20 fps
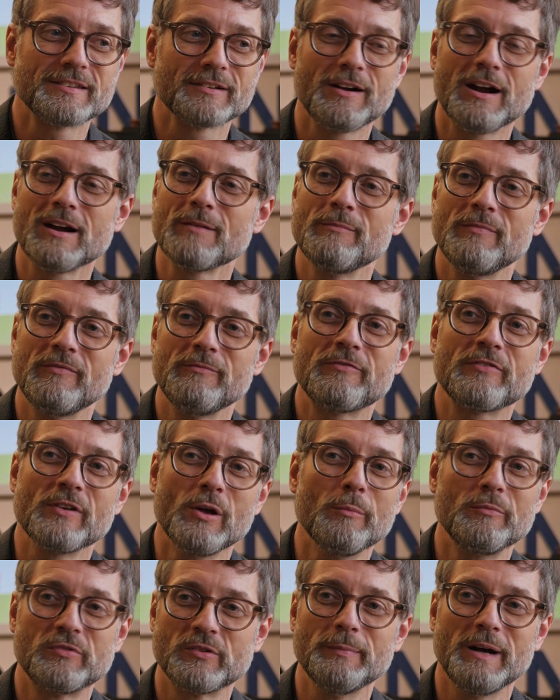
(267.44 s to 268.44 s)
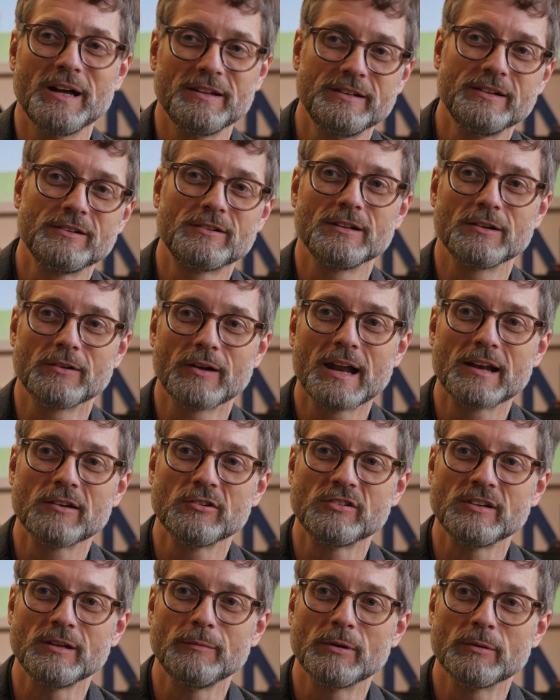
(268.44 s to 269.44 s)
there are films about nuclear
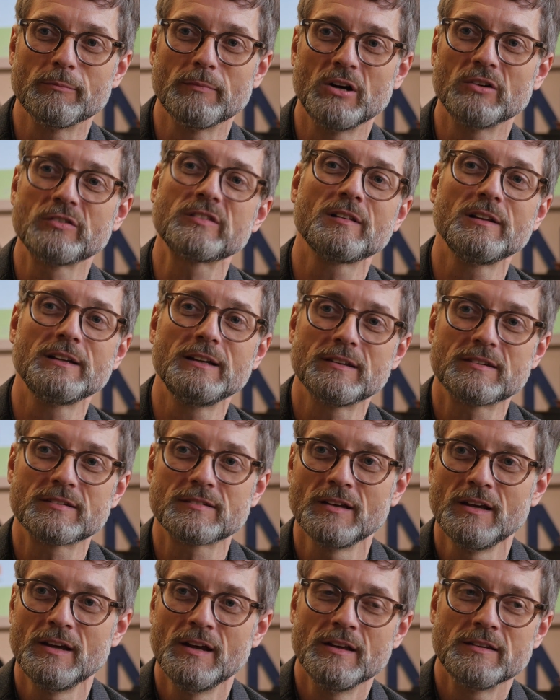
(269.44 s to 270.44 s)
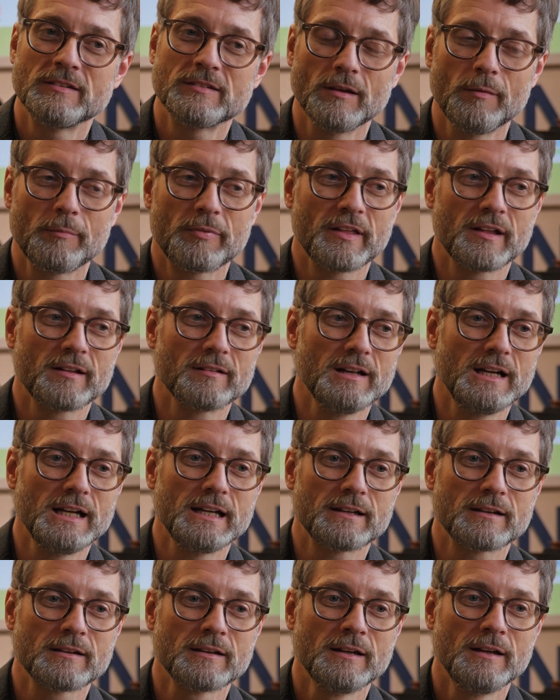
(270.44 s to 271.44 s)
energy, but mostly it's something
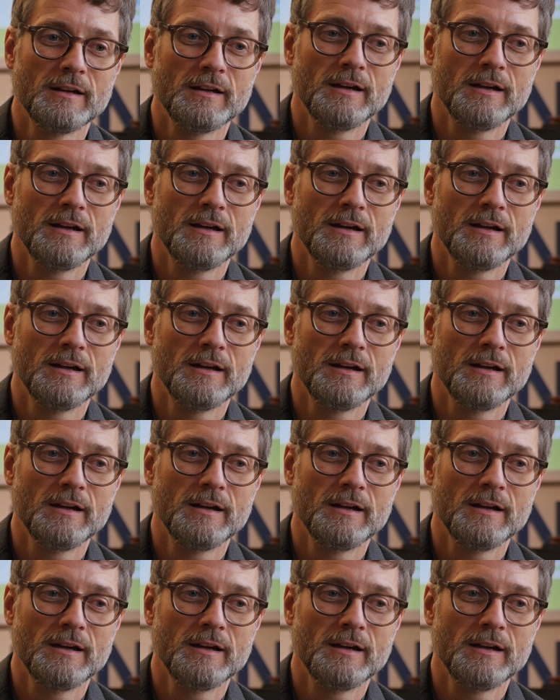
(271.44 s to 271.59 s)
like